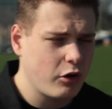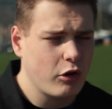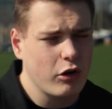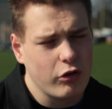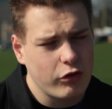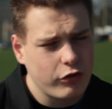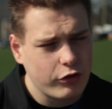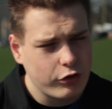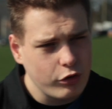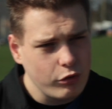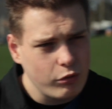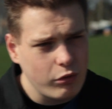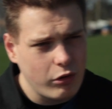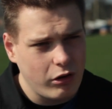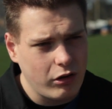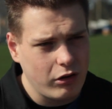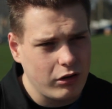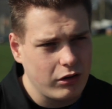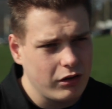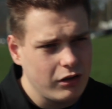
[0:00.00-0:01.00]
go to
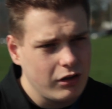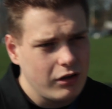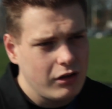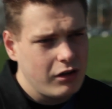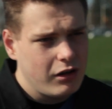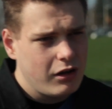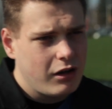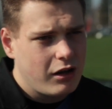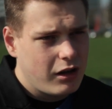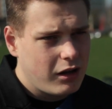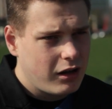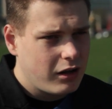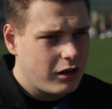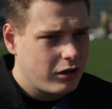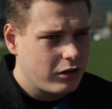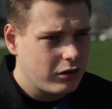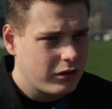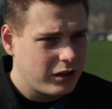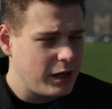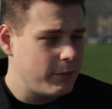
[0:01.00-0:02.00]
school,
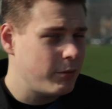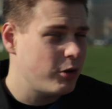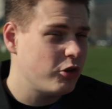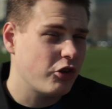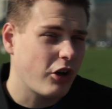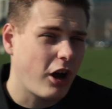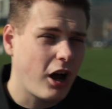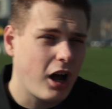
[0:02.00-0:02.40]
keep a